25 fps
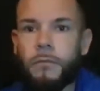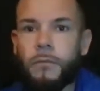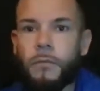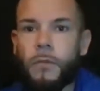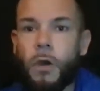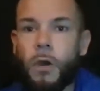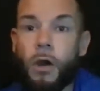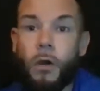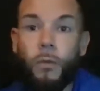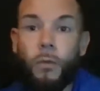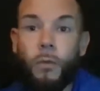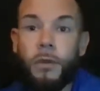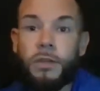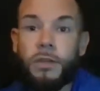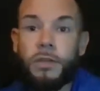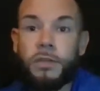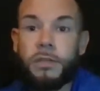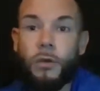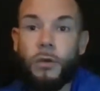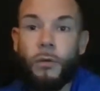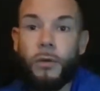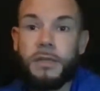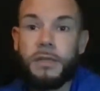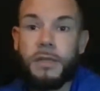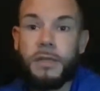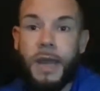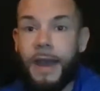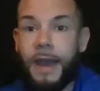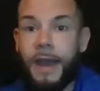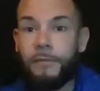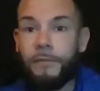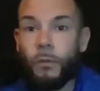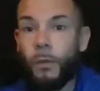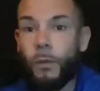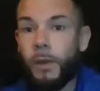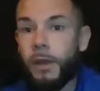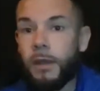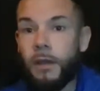Are we just going to
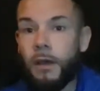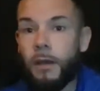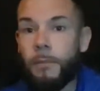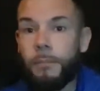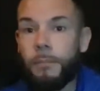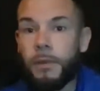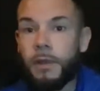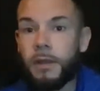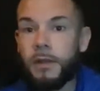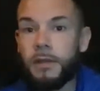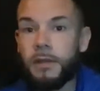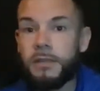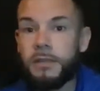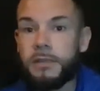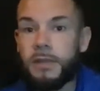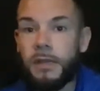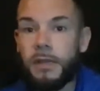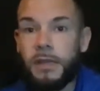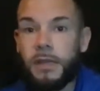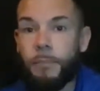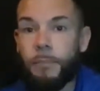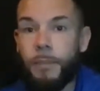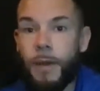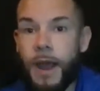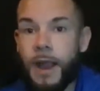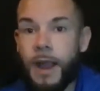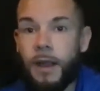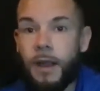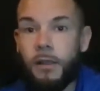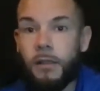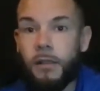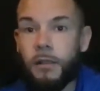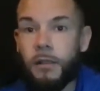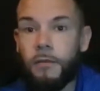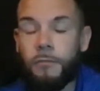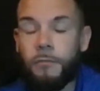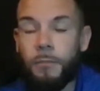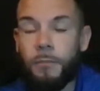have to wake up in a sticky
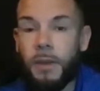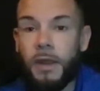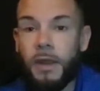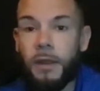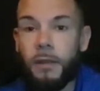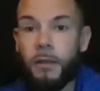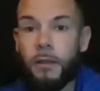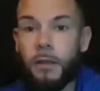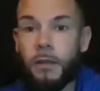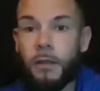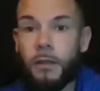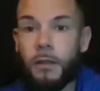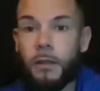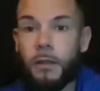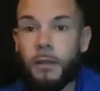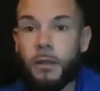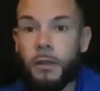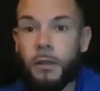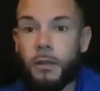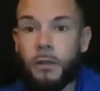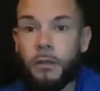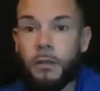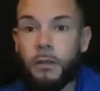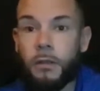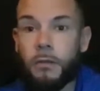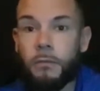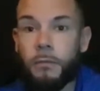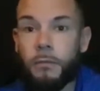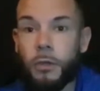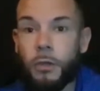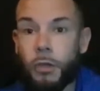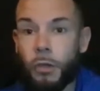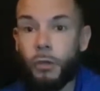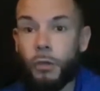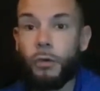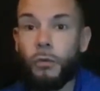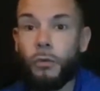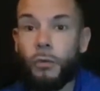pile of pink
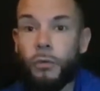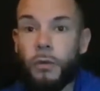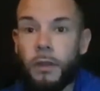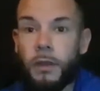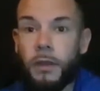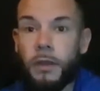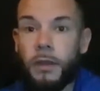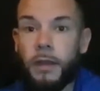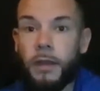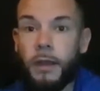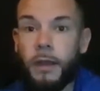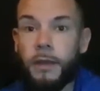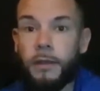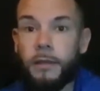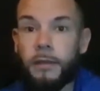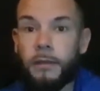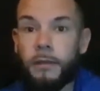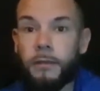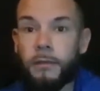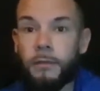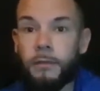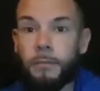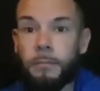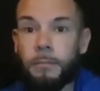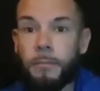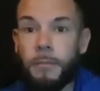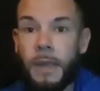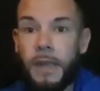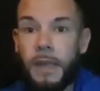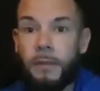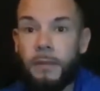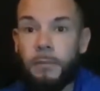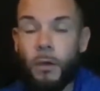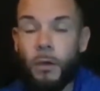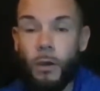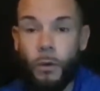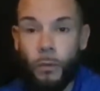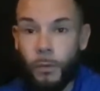goo, and
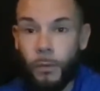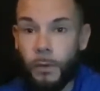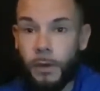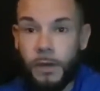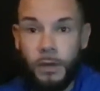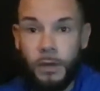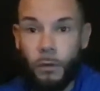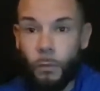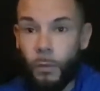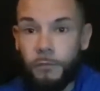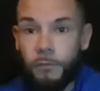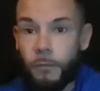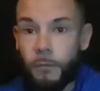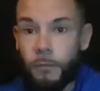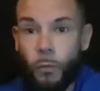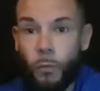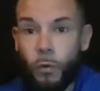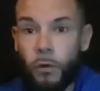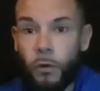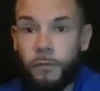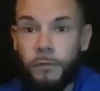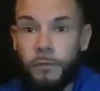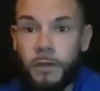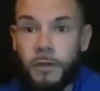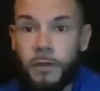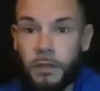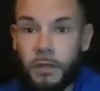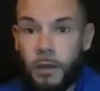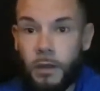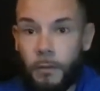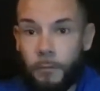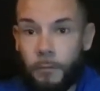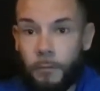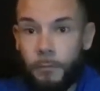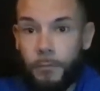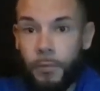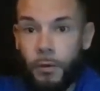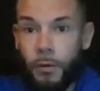maybe are we going to wait for Morpheus to
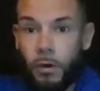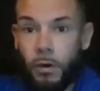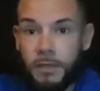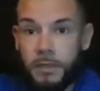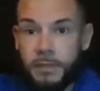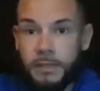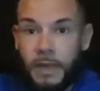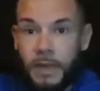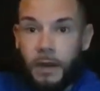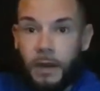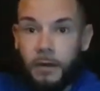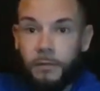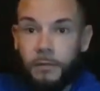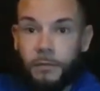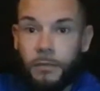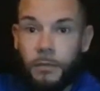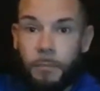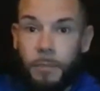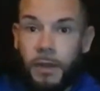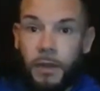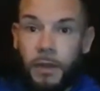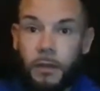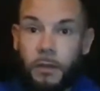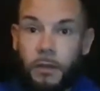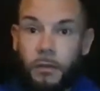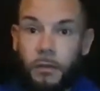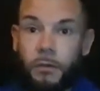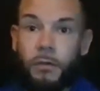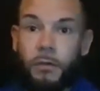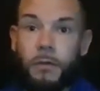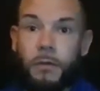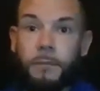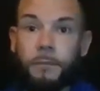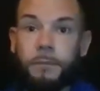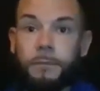come pull us out of the pink goo?